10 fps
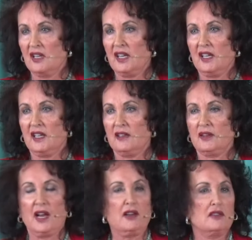And
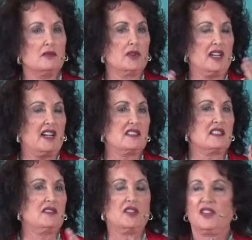I, when I got
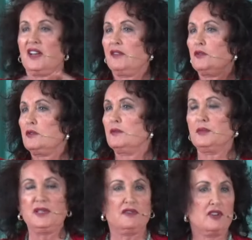saved, I thought everyone would
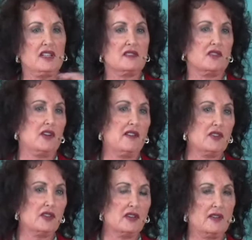be friends
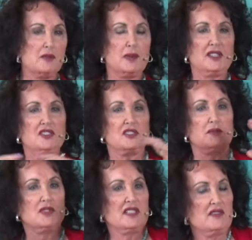forever. Everybody just
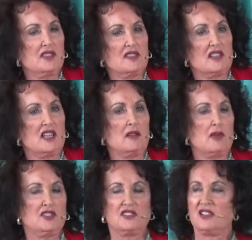believed the same.
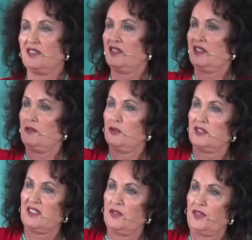I just thought the devil
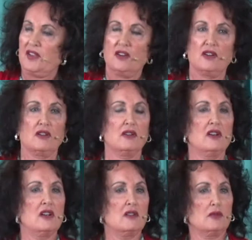was out there.
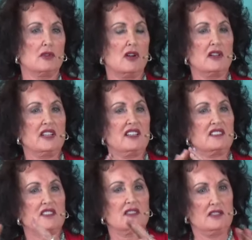We're all
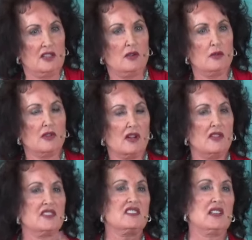against, you know, we're all
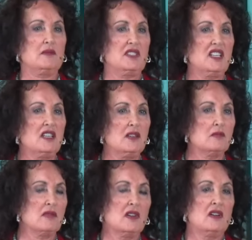on the same
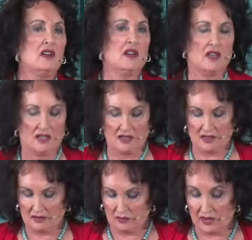team.
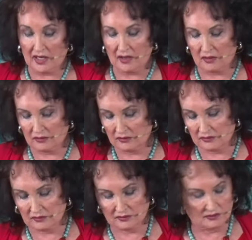Uh, wow.
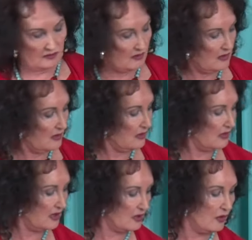
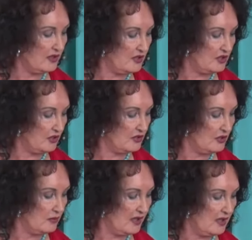going to church
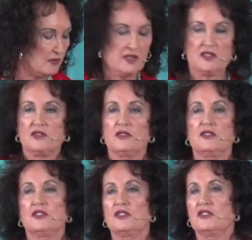and being a minister in
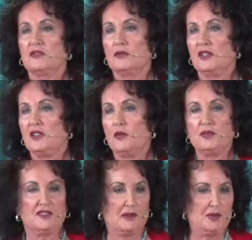church really
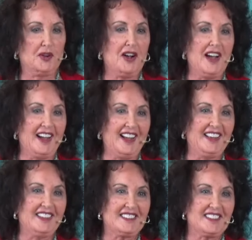opens up your
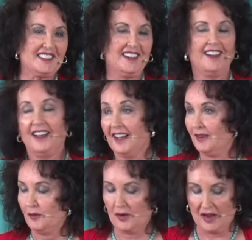eyes.
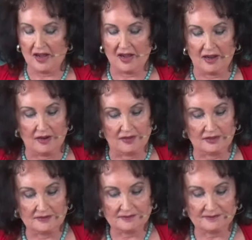wow.
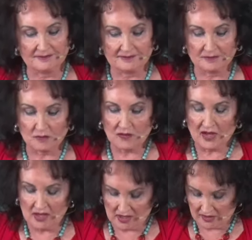
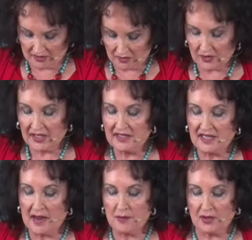So, an
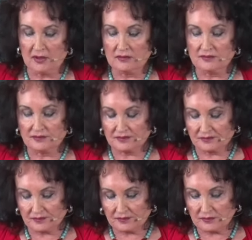example
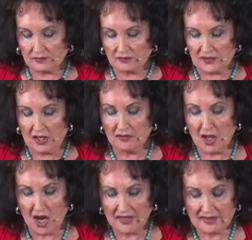of
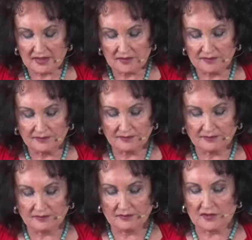loss
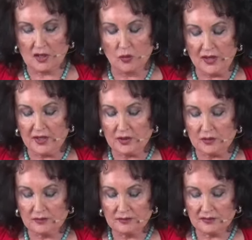a
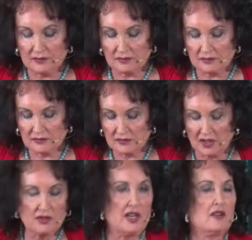widow,
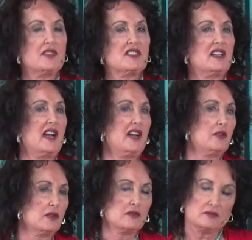I don't care if it's a guy
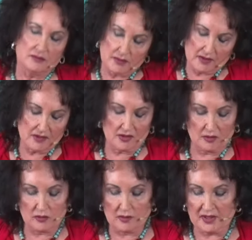or, you know, a
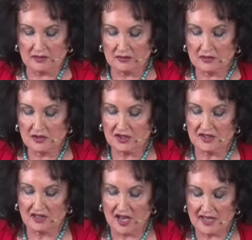woman,
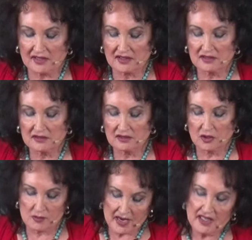She's lost
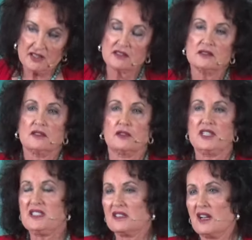her mate, or
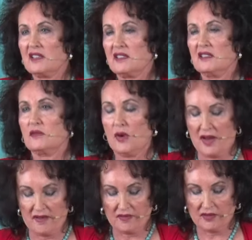he's lost his
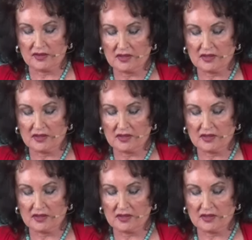wife,